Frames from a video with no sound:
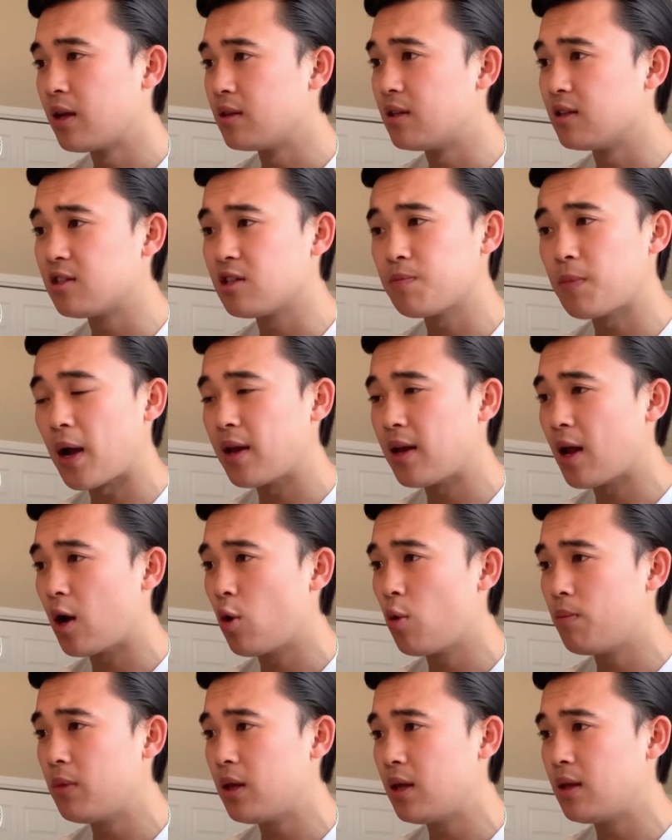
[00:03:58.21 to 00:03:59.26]
This is by
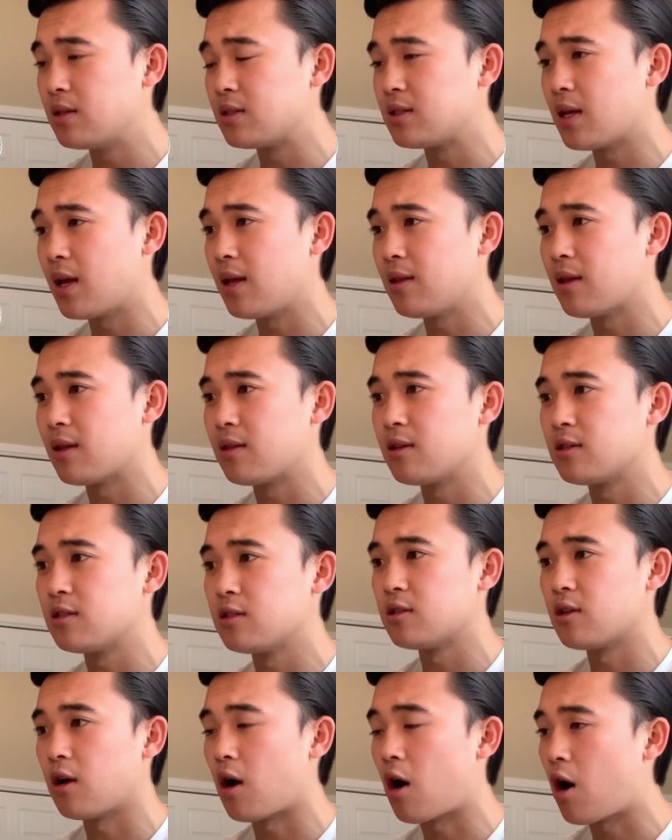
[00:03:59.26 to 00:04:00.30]
no means saying that this
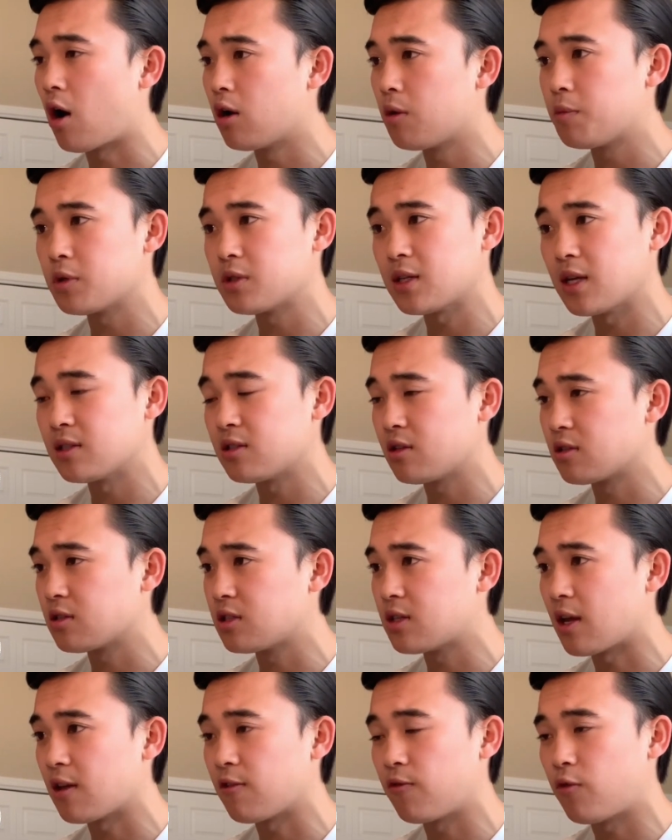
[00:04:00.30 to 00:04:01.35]
a 100%
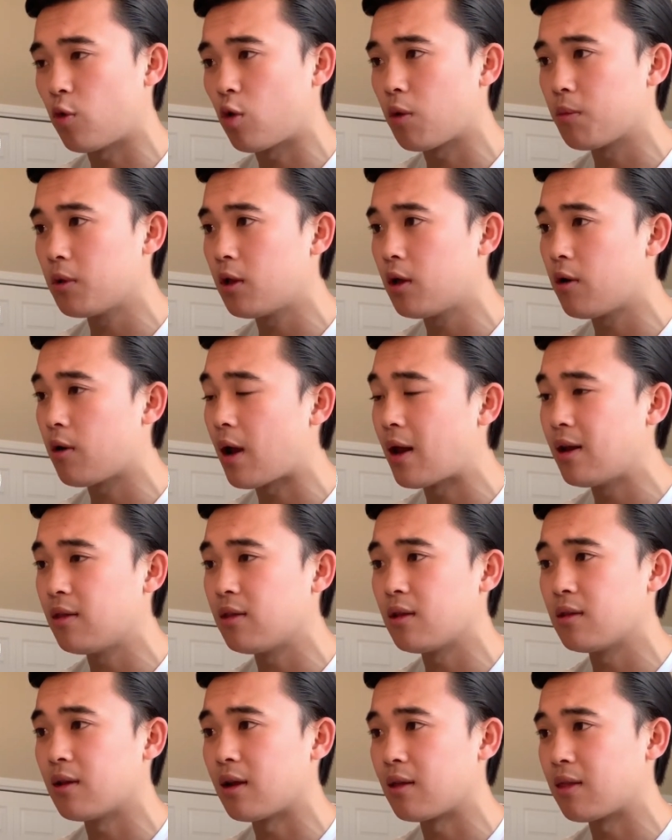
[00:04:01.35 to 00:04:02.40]
success formula or
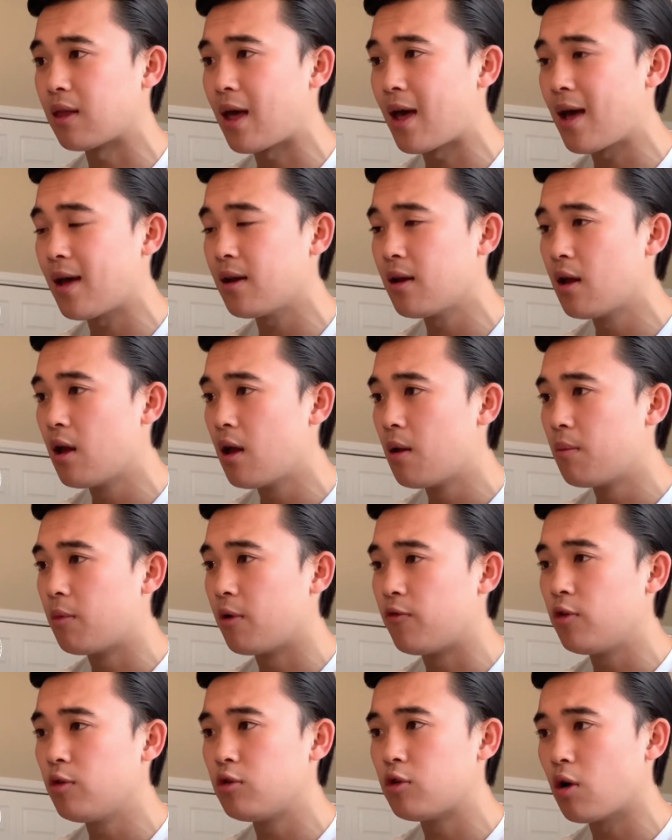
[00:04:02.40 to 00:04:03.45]
anything like that, but
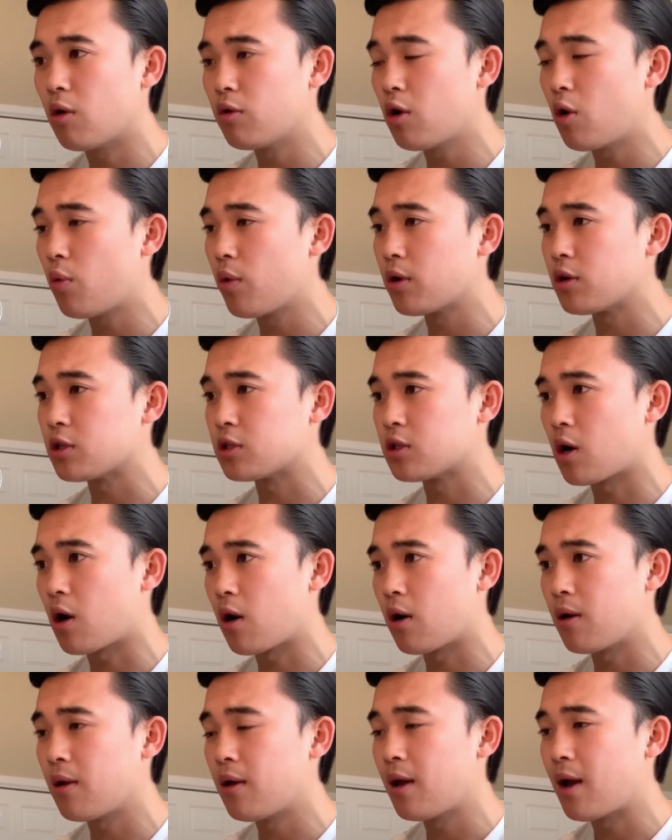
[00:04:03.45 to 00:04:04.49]
if you don't know where to
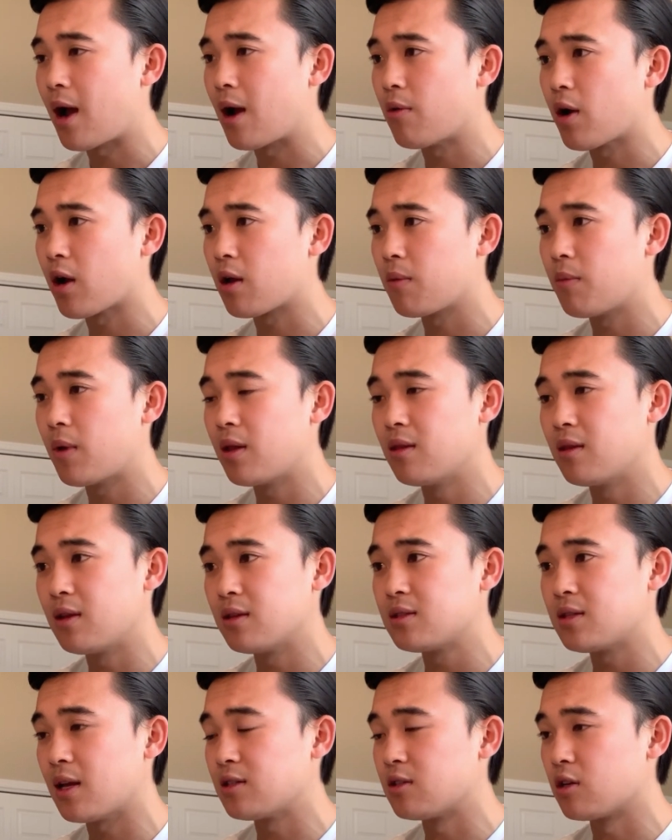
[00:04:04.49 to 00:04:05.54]
start, I recommend
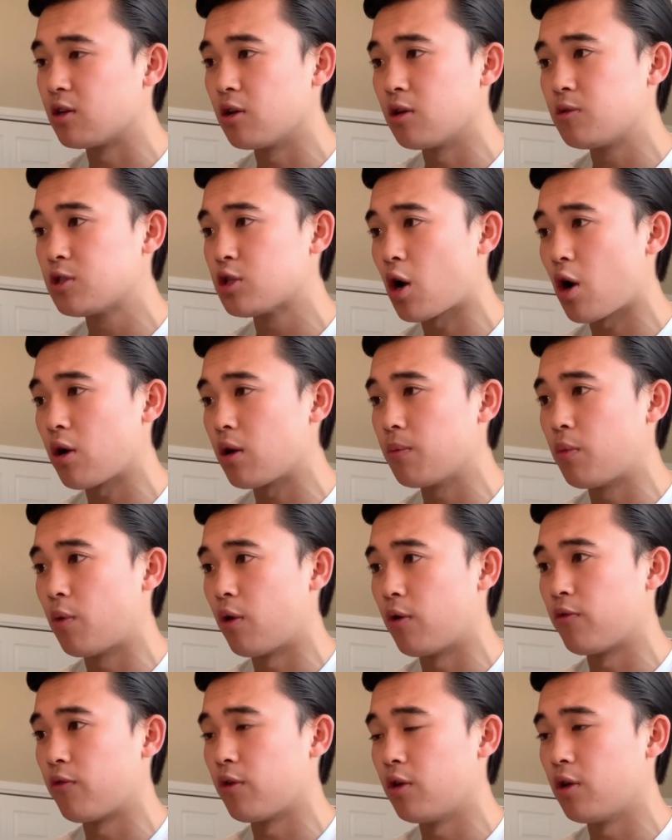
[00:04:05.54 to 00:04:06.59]
this as a good starting
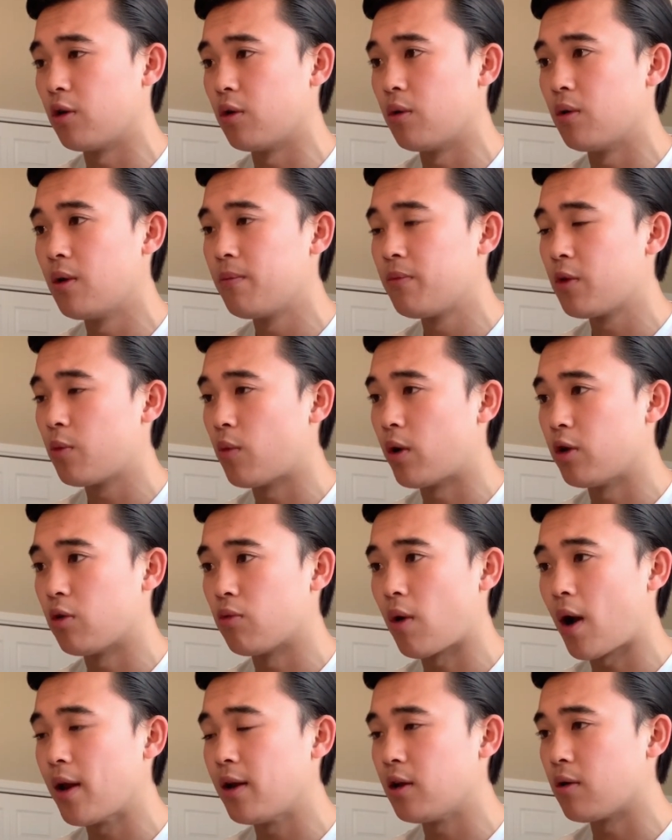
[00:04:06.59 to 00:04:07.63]
point for you when you're
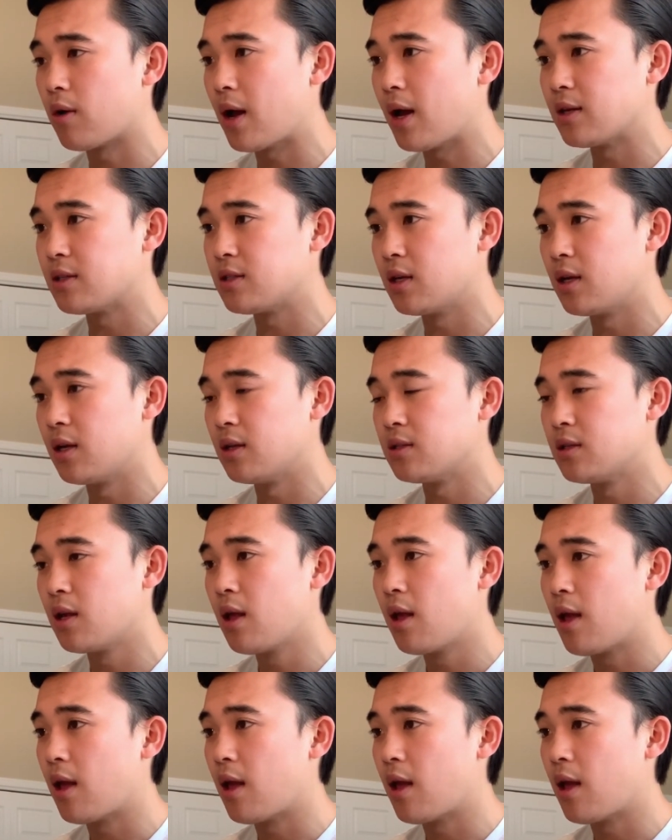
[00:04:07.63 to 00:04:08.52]
writing your essays.